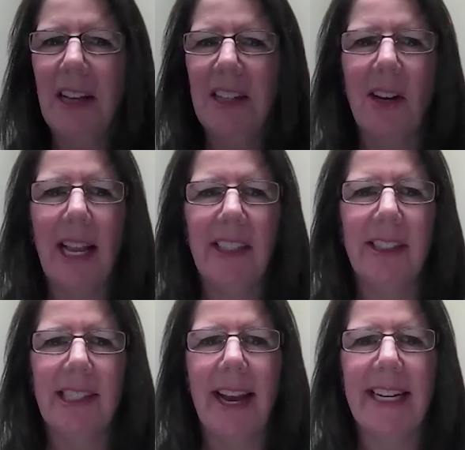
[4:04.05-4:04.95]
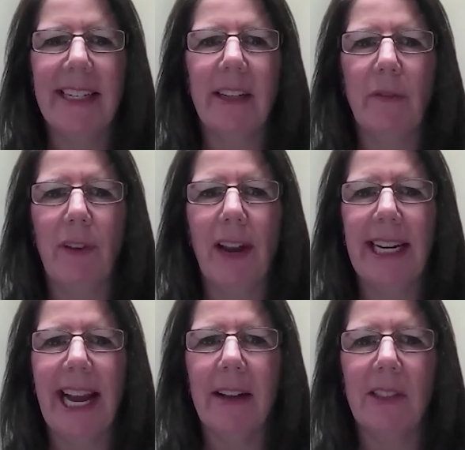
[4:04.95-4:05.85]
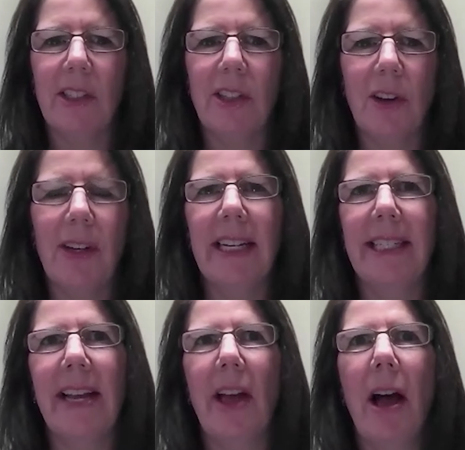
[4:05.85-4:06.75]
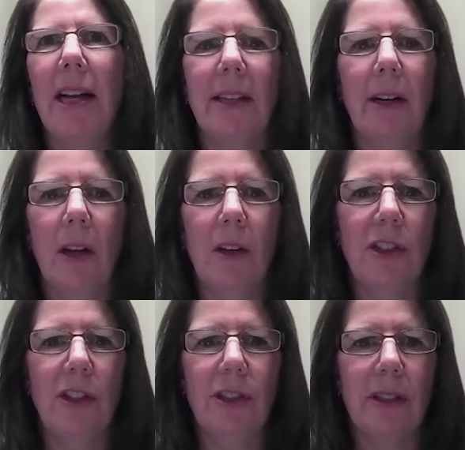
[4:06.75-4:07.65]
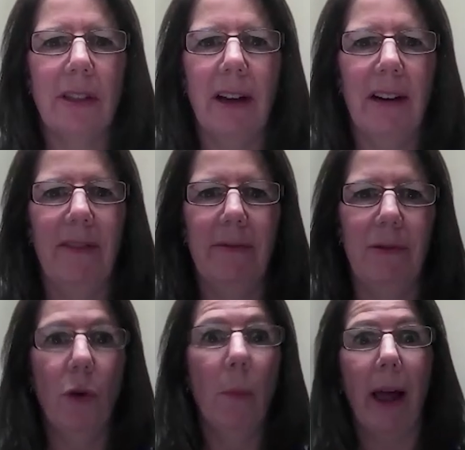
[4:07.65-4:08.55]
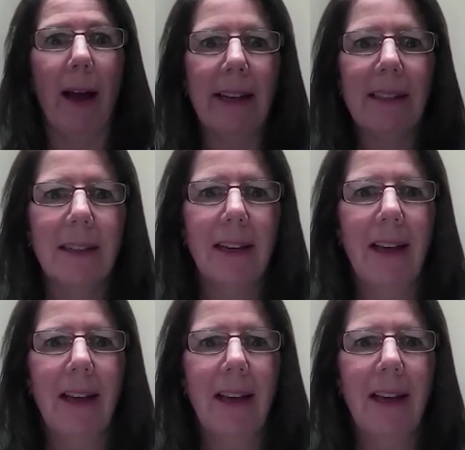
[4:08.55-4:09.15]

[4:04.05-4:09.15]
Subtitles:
So like you say, it's flattening out, so you don't get the highs and lows, you just kind of normalize.